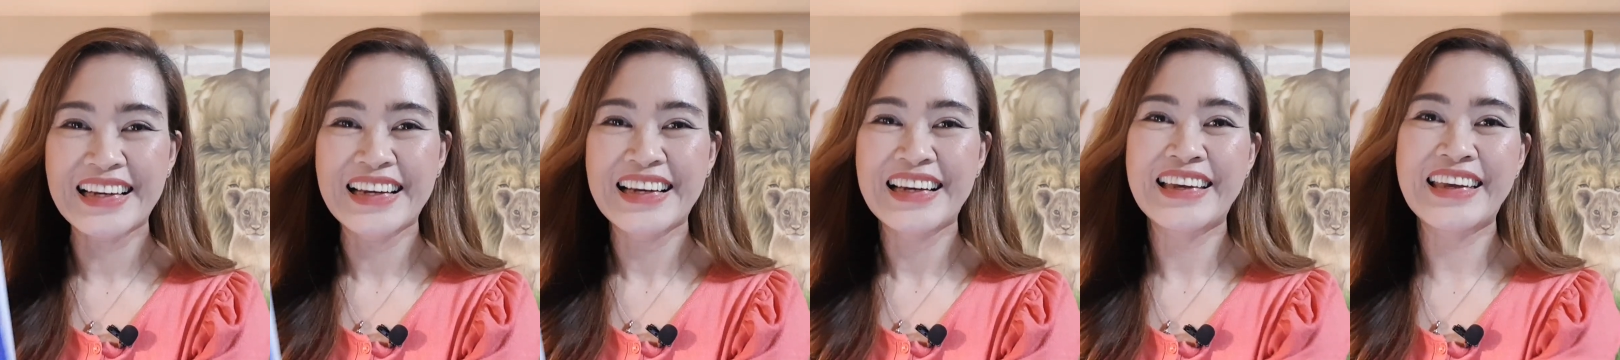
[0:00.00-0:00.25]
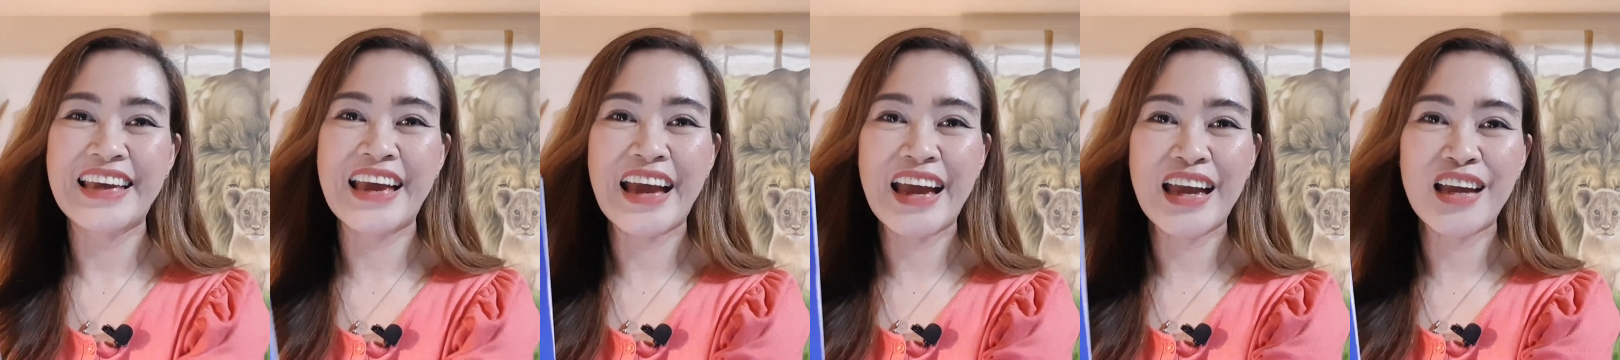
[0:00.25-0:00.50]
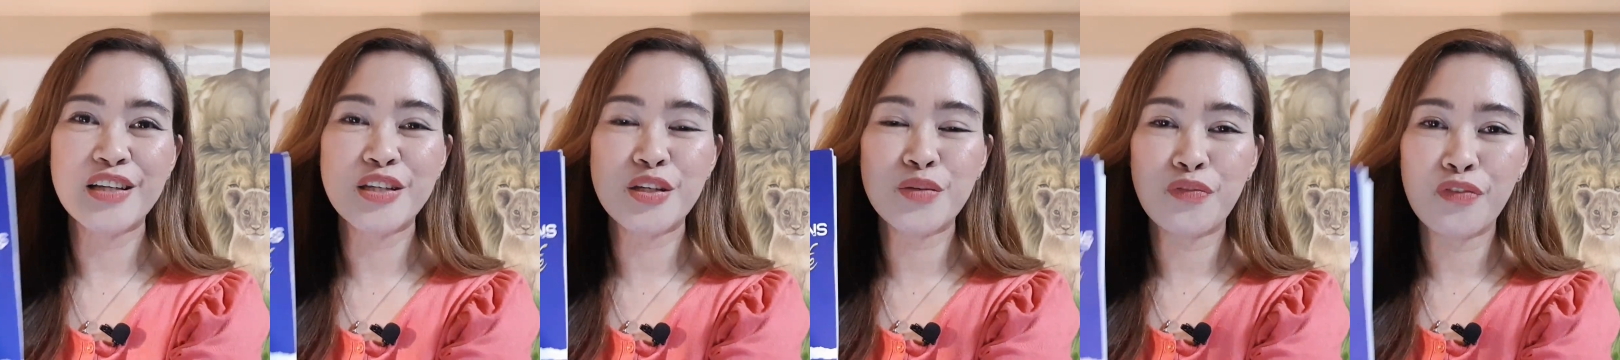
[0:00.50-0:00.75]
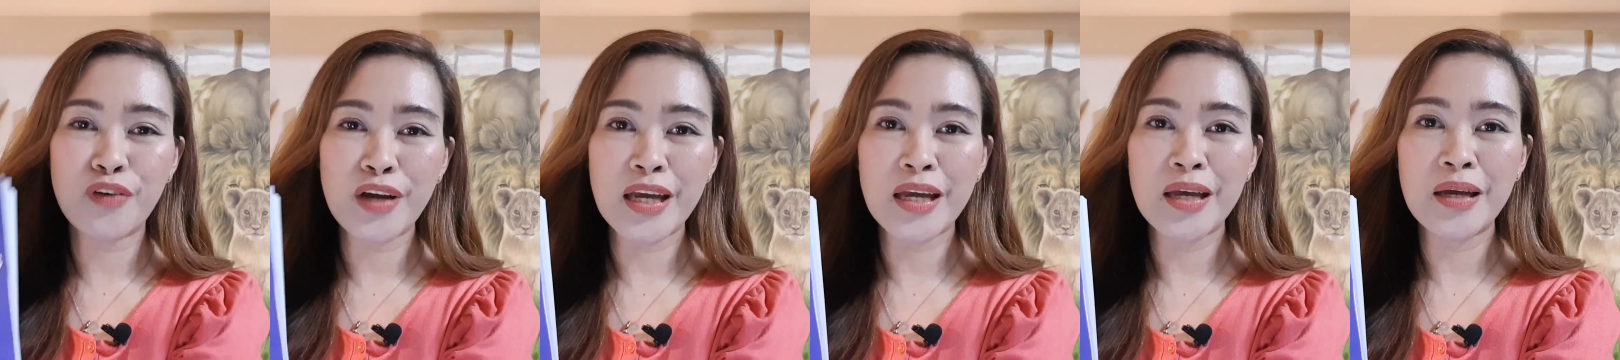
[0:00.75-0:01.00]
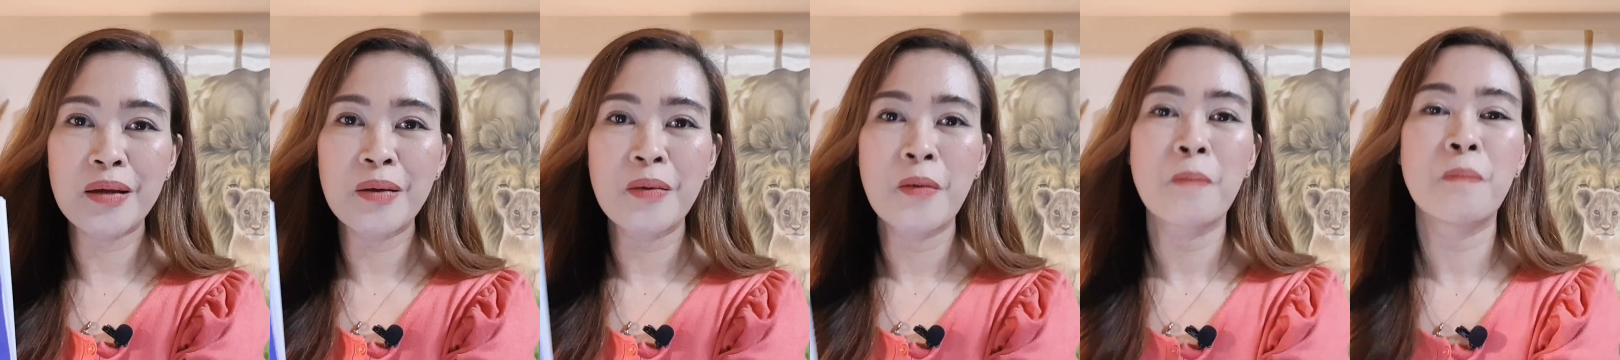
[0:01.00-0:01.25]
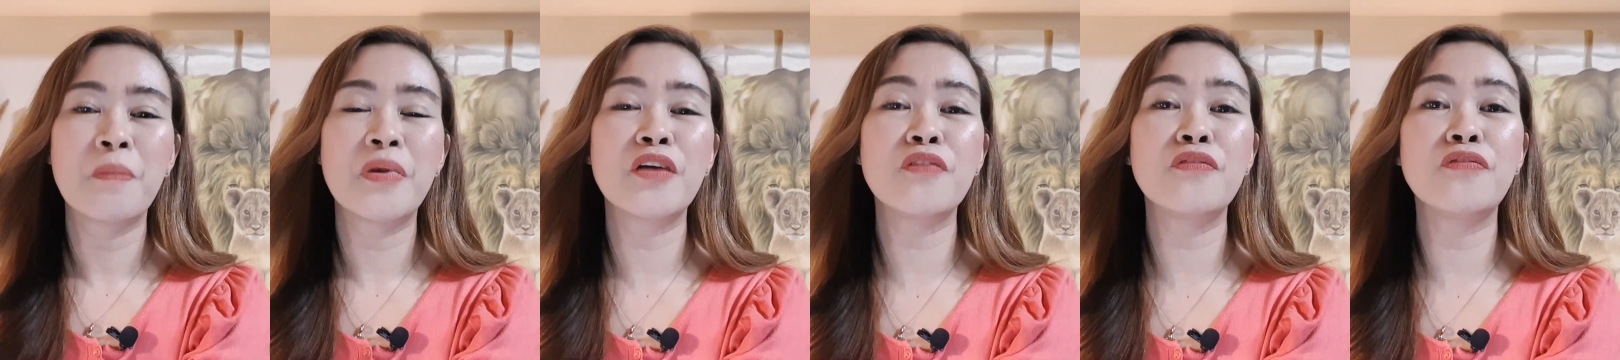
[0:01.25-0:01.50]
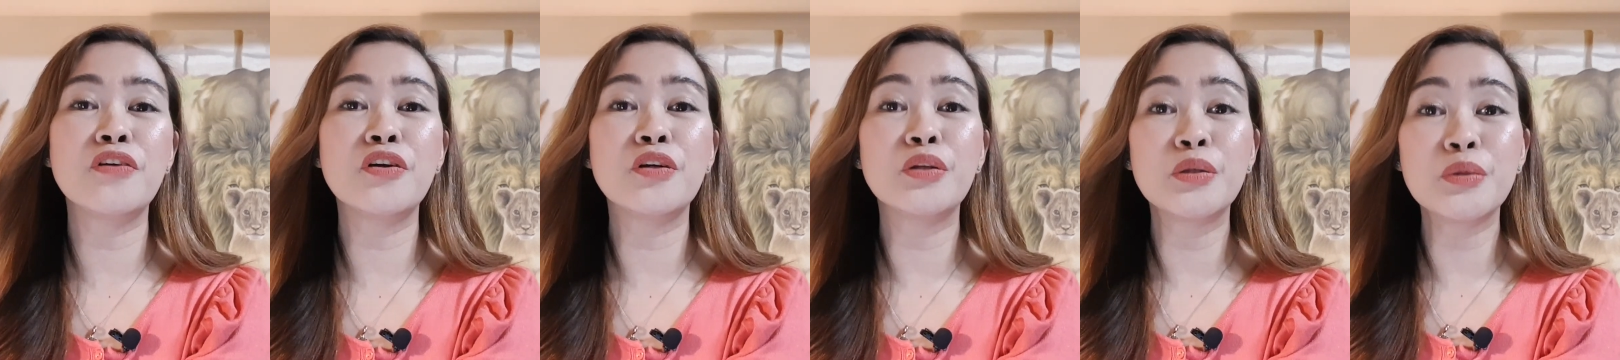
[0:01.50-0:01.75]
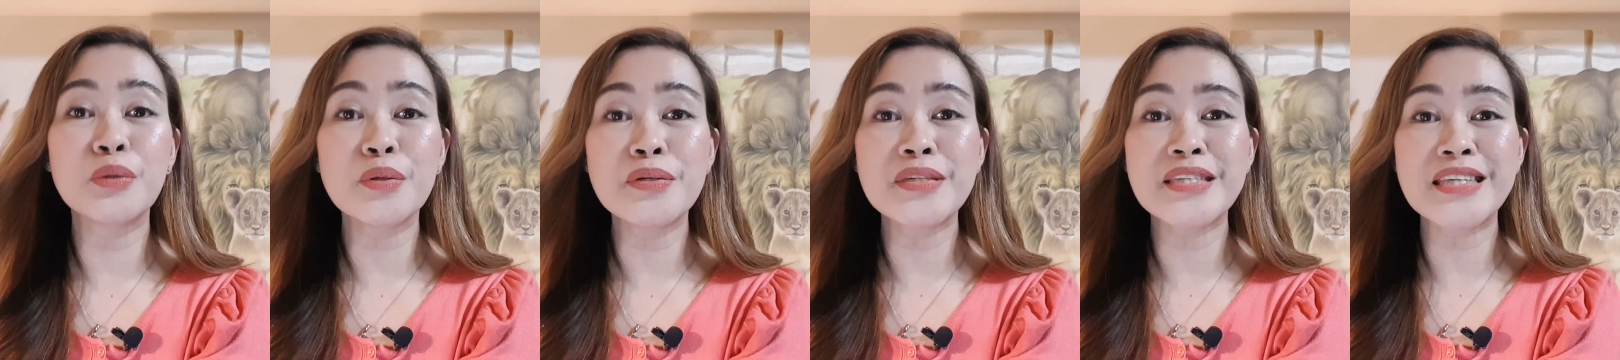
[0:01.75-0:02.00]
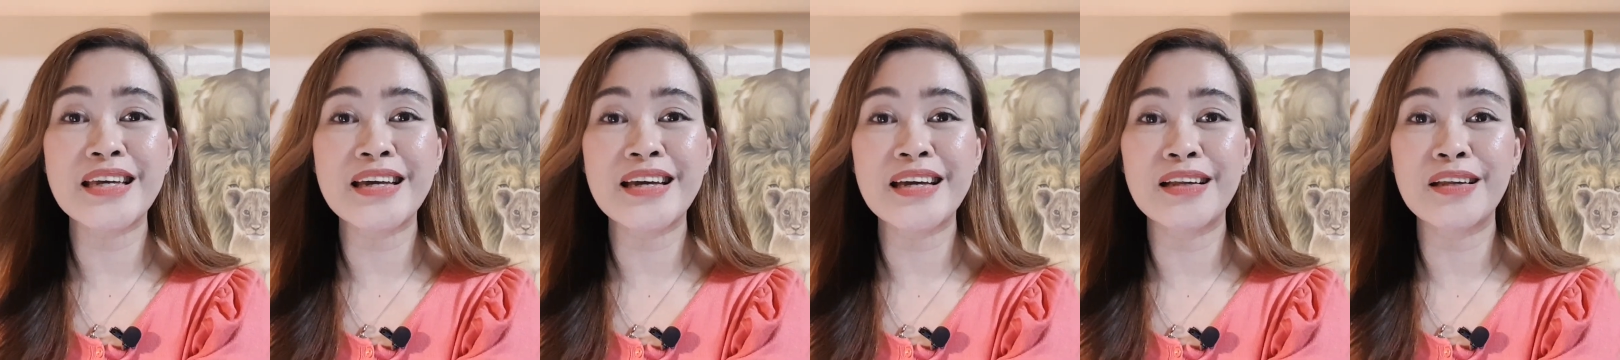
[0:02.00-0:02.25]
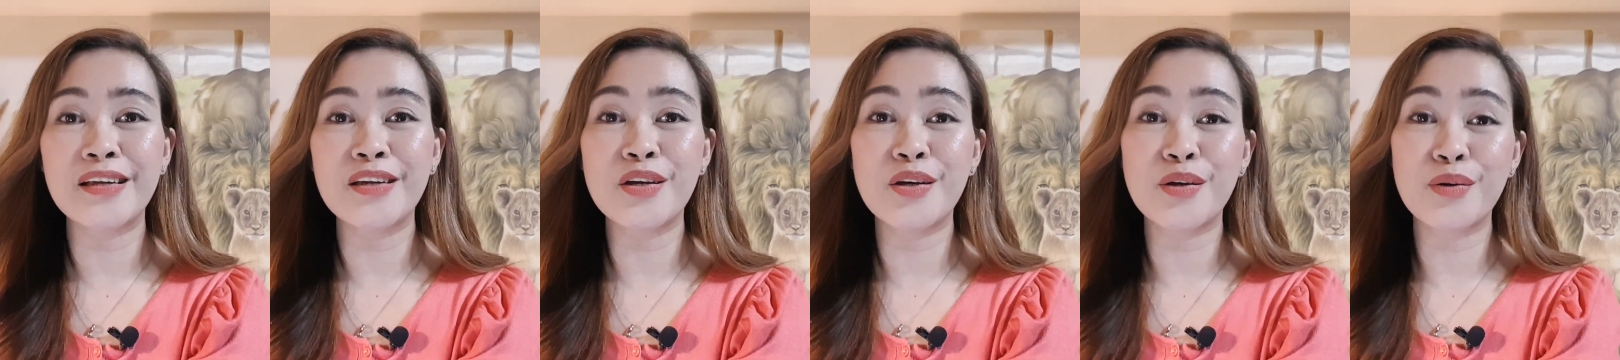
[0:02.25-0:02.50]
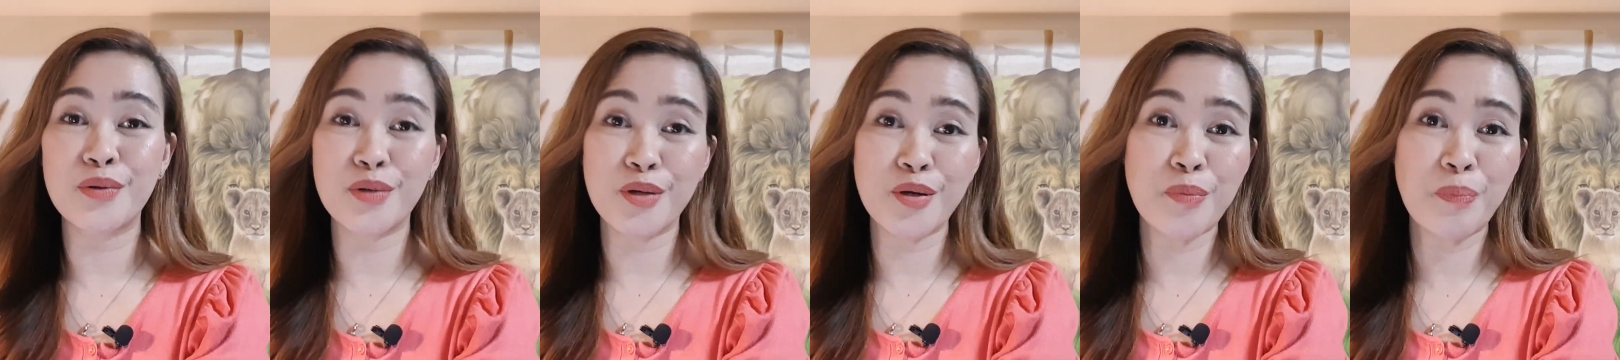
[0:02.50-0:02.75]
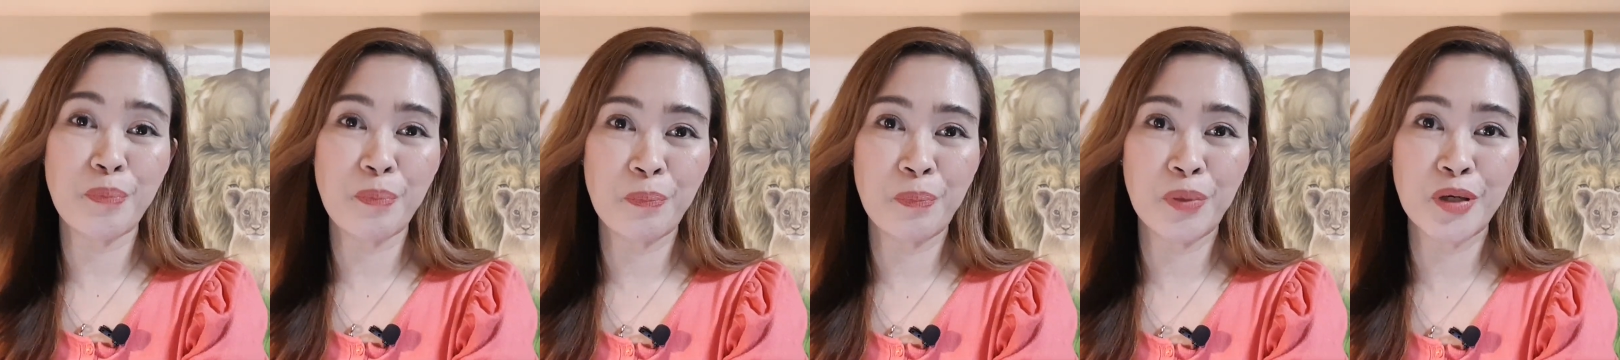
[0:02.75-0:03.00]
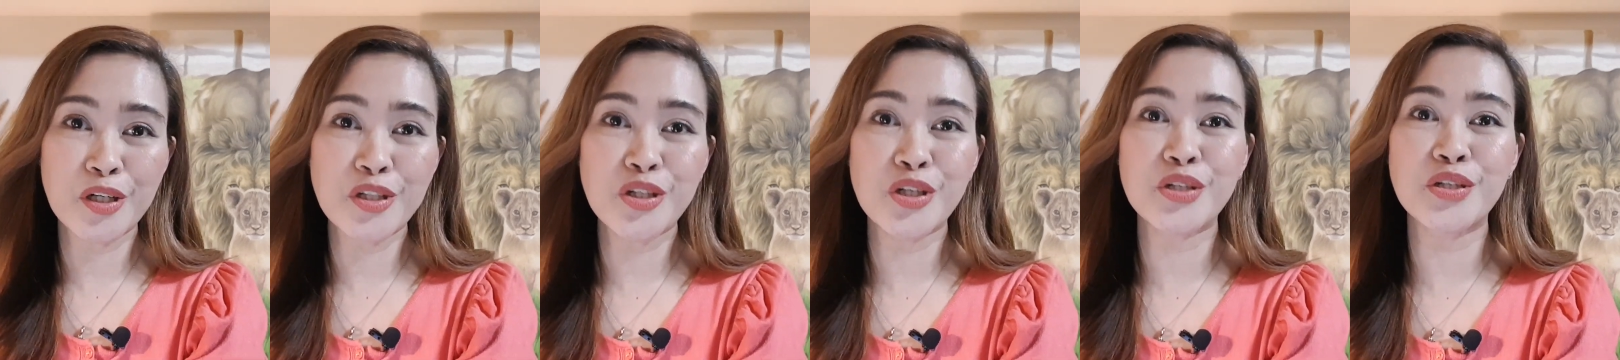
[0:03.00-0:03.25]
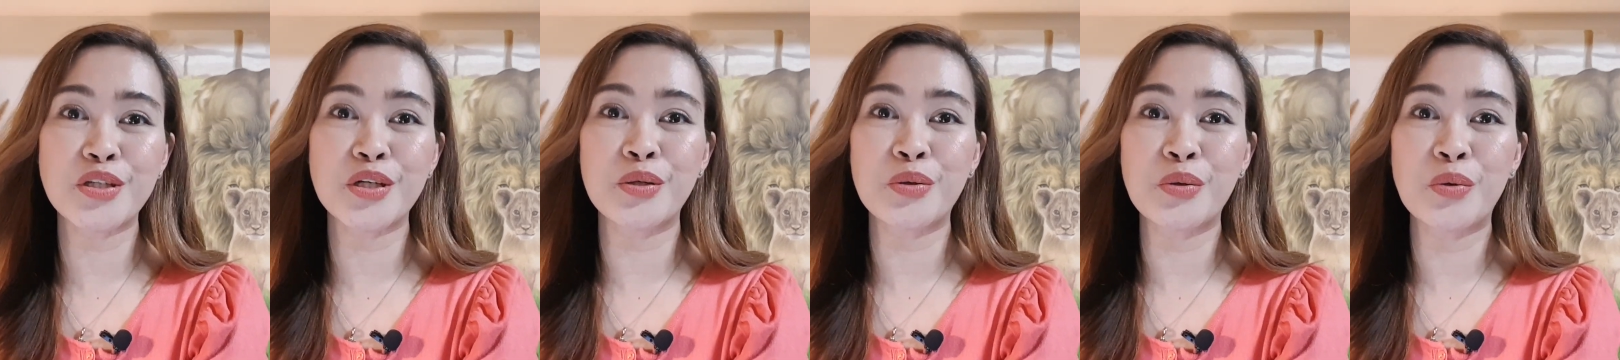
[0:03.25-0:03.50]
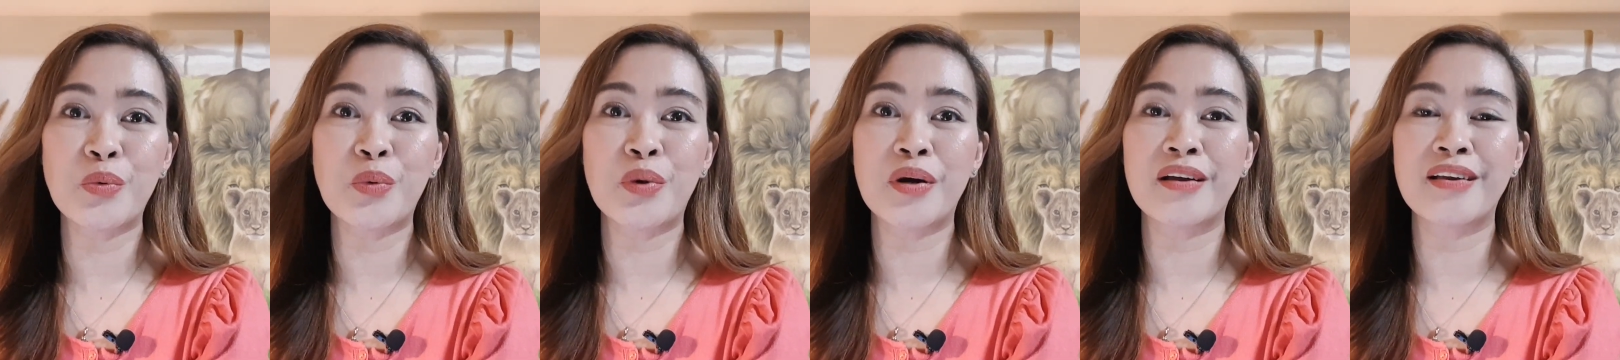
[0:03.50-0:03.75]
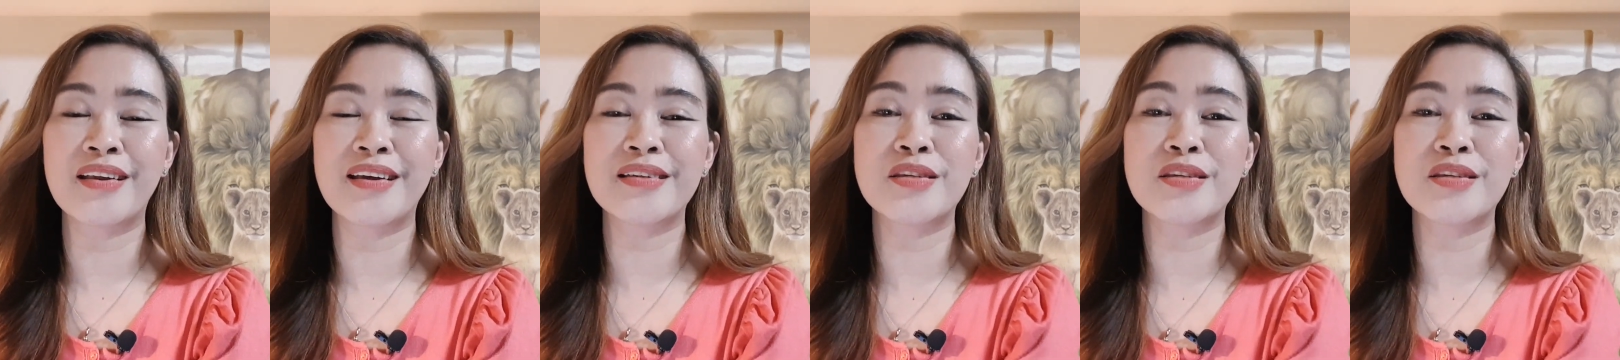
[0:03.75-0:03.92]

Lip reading: Yay, it's free. But if you lose it, you purchase a new one.